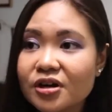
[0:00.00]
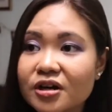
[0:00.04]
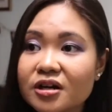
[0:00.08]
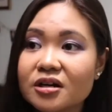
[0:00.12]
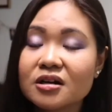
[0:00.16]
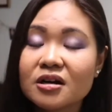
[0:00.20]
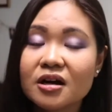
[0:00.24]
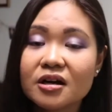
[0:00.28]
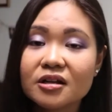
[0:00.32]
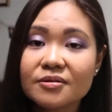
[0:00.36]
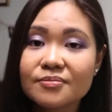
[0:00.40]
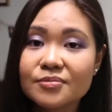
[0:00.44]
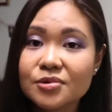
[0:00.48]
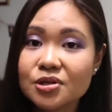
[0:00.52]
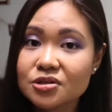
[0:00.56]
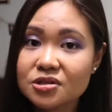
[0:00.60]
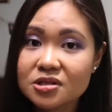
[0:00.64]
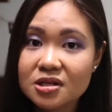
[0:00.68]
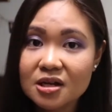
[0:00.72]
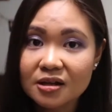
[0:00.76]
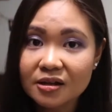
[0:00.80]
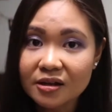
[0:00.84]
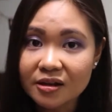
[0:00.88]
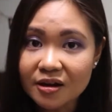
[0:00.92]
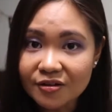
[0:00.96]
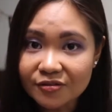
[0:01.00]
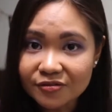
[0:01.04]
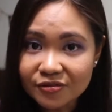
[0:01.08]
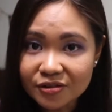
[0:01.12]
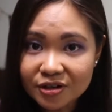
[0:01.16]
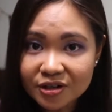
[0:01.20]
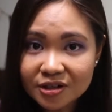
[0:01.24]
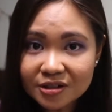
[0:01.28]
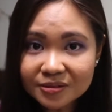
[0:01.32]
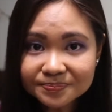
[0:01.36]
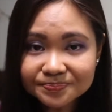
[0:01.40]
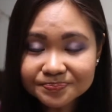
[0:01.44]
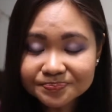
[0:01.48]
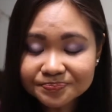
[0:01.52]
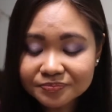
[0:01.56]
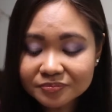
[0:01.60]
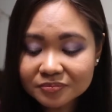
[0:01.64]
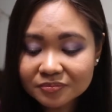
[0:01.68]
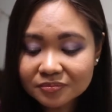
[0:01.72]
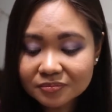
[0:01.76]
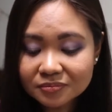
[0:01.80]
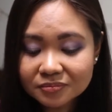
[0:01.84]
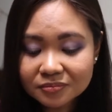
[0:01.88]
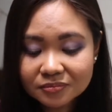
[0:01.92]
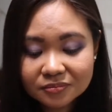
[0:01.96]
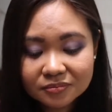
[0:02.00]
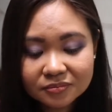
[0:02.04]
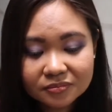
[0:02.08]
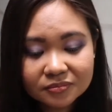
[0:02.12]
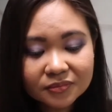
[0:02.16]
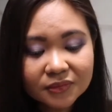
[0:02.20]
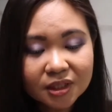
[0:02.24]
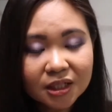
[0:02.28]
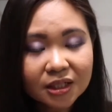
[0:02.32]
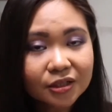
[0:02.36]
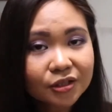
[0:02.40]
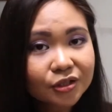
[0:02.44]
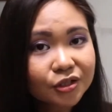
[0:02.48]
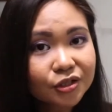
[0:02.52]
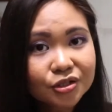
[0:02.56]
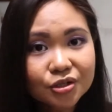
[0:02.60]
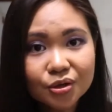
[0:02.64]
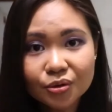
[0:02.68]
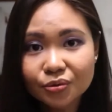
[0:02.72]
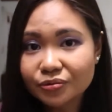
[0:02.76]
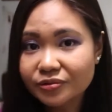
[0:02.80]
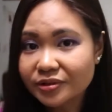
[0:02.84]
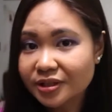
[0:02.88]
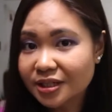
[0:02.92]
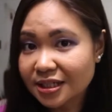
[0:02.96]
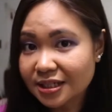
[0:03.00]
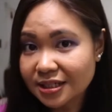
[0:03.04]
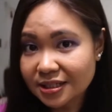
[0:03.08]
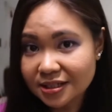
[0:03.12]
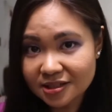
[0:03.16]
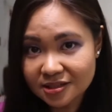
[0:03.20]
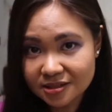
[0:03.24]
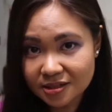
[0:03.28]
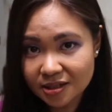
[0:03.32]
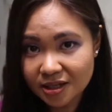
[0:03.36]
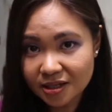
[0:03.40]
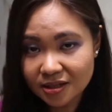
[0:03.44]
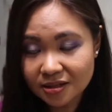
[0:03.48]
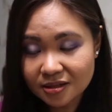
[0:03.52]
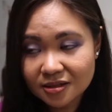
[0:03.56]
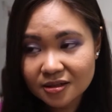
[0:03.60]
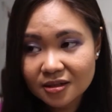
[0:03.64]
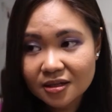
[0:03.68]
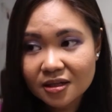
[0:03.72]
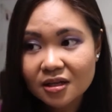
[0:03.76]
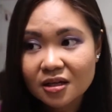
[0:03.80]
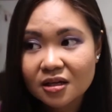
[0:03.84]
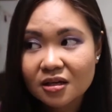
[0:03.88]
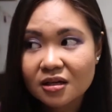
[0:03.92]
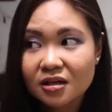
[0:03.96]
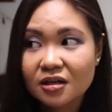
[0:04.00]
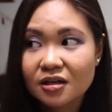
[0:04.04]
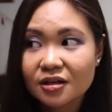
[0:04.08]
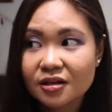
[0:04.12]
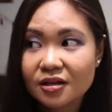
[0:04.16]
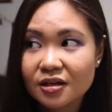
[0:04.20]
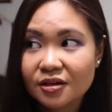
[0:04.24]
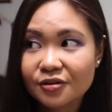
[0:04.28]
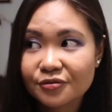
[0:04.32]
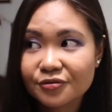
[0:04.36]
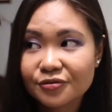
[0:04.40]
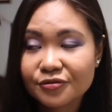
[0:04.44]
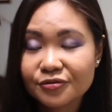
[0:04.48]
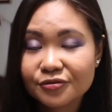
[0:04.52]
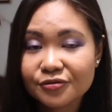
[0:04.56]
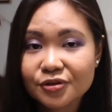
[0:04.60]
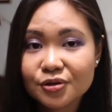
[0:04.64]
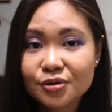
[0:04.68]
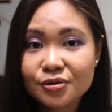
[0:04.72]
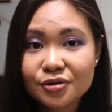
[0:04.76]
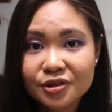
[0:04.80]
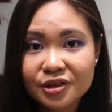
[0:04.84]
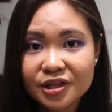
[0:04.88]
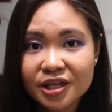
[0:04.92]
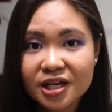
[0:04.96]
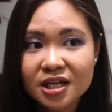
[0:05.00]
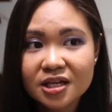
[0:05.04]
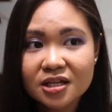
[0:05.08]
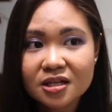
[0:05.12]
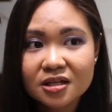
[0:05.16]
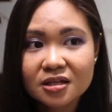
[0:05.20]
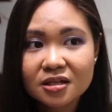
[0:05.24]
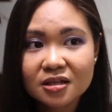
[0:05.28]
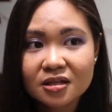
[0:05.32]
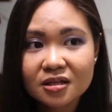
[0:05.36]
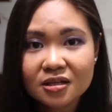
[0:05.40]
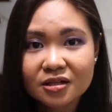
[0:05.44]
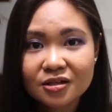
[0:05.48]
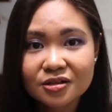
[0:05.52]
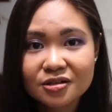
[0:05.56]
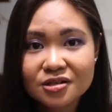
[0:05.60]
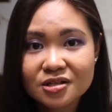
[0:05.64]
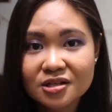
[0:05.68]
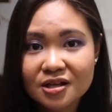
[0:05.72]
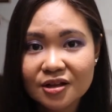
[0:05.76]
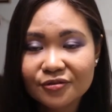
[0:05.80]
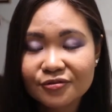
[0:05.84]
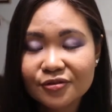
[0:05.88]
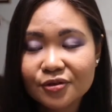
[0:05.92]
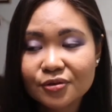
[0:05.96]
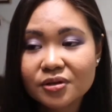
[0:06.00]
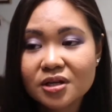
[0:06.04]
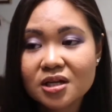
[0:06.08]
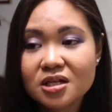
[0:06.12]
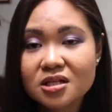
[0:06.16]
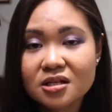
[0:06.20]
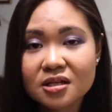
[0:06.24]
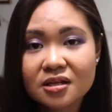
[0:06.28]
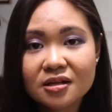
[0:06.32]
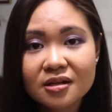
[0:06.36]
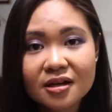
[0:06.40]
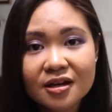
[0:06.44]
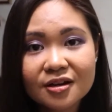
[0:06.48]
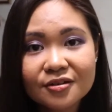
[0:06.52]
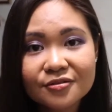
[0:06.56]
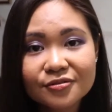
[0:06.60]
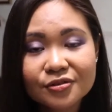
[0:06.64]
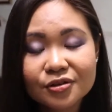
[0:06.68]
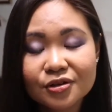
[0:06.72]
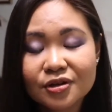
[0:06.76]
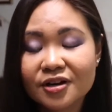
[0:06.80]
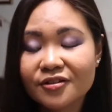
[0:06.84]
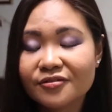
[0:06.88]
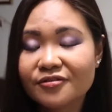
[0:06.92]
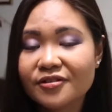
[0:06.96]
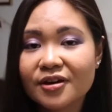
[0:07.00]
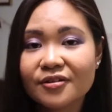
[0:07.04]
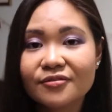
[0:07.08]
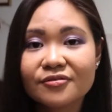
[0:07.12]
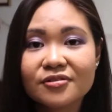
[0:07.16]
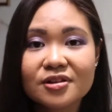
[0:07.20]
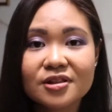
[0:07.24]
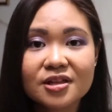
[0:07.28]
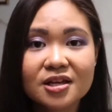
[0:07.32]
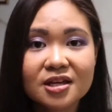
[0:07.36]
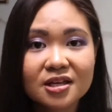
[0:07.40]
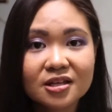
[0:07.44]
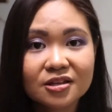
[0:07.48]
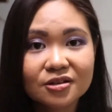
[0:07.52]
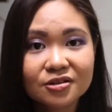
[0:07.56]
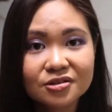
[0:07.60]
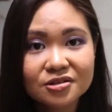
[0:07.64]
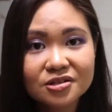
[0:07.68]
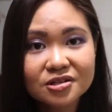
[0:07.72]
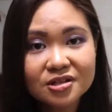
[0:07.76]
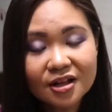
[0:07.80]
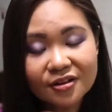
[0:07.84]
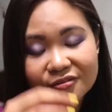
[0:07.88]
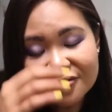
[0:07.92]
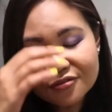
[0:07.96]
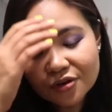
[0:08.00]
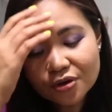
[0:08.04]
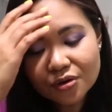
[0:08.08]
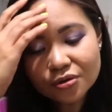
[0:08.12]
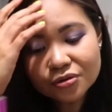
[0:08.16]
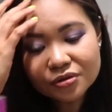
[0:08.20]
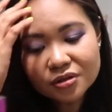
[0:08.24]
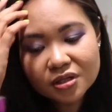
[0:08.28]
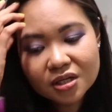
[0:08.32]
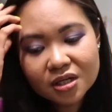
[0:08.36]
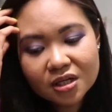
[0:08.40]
not a music lover, you don't really need it. If you think your cell phone is enough, you have everything in your cell phone,